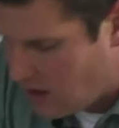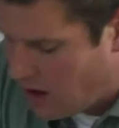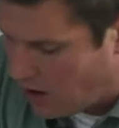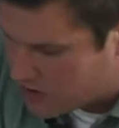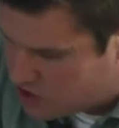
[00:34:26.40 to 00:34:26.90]

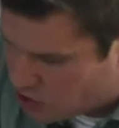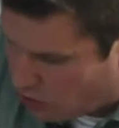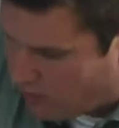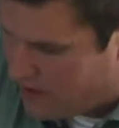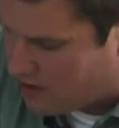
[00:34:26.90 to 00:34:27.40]
our
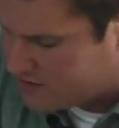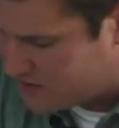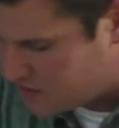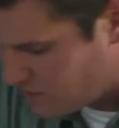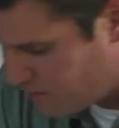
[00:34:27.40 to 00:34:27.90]
joy, our
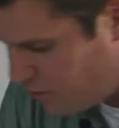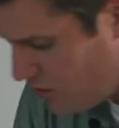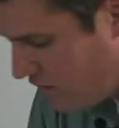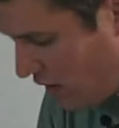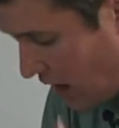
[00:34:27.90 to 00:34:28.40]
sense of
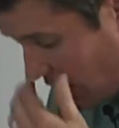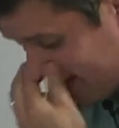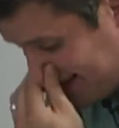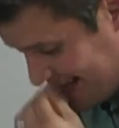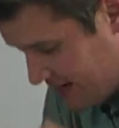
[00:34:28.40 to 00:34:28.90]
approval, our
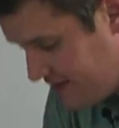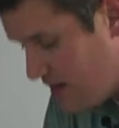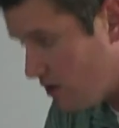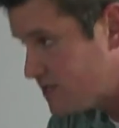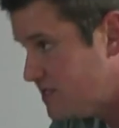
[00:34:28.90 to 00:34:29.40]
identity,
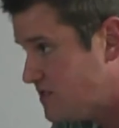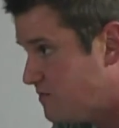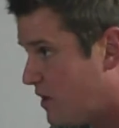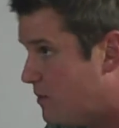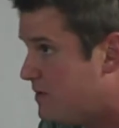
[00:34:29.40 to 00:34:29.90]
our sense of
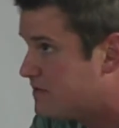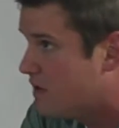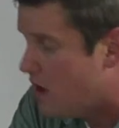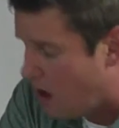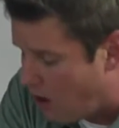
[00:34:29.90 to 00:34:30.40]
purpose
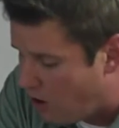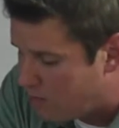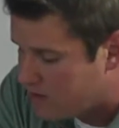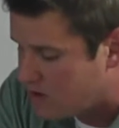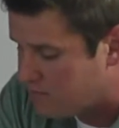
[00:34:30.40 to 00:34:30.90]
all
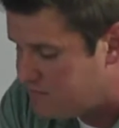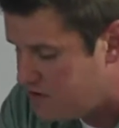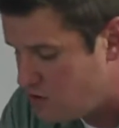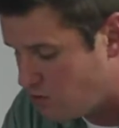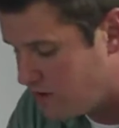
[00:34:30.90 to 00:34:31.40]
become
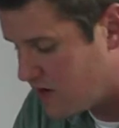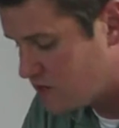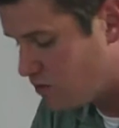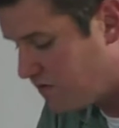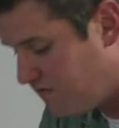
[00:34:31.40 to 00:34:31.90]
futile
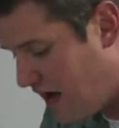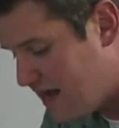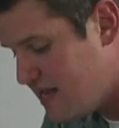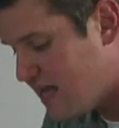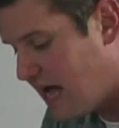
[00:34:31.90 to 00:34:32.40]
because we're
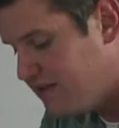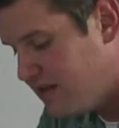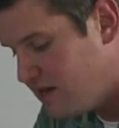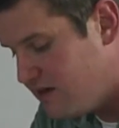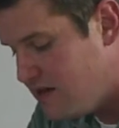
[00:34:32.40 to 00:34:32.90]
finding
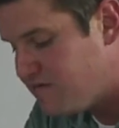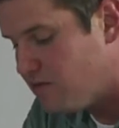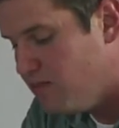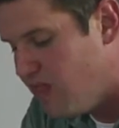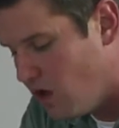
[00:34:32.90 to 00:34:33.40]
identity
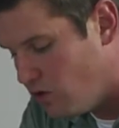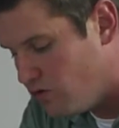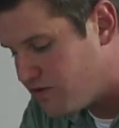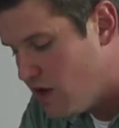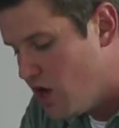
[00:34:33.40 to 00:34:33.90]
from
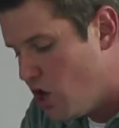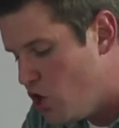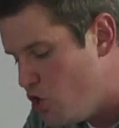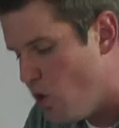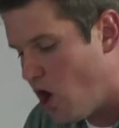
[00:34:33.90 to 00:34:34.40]
those
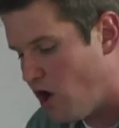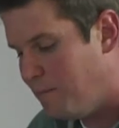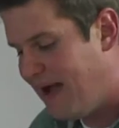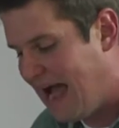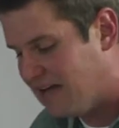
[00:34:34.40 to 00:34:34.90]
who are
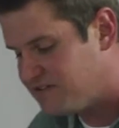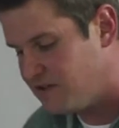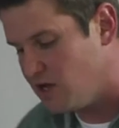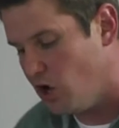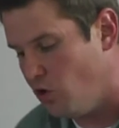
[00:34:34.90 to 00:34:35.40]

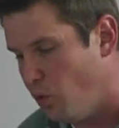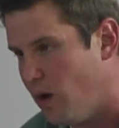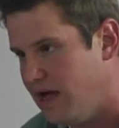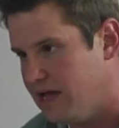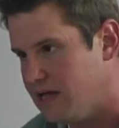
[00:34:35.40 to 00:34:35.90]
passing
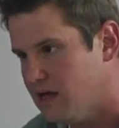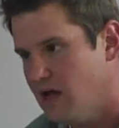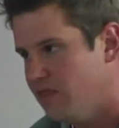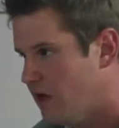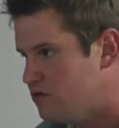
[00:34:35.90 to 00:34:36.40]
away.
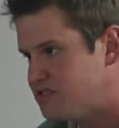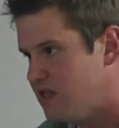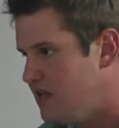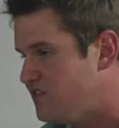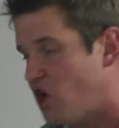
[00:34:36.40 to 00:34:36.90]
Those
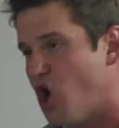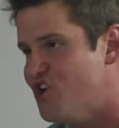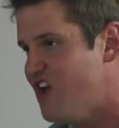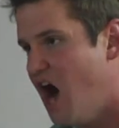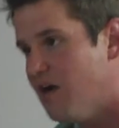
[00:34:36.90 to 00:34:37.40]
things are
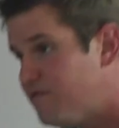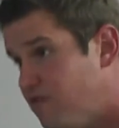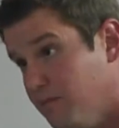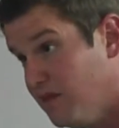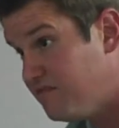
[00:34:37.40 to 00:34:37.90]
not
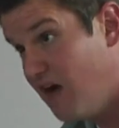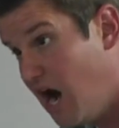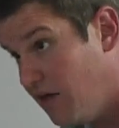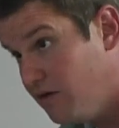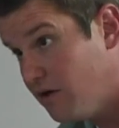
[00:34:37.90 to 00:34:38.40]
from the
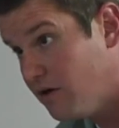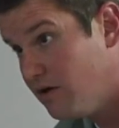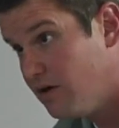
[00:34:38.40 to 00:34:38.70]
Father,